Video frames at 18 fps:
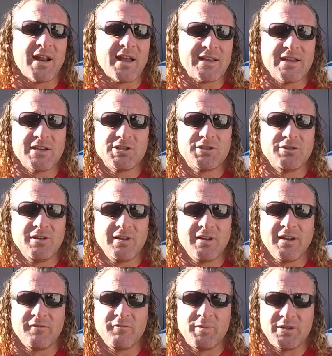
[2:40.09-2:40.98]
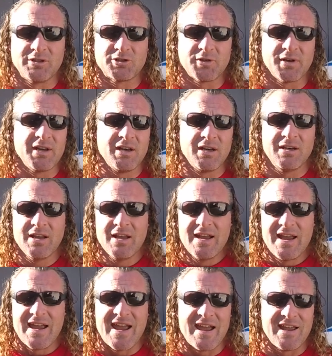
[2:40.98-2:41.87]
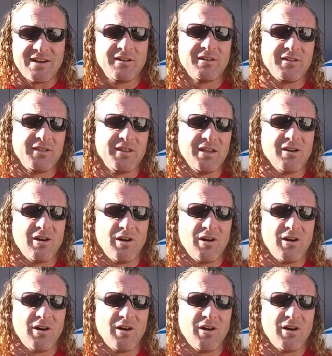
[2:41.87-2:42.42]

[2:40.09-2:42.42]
I have been treated, and the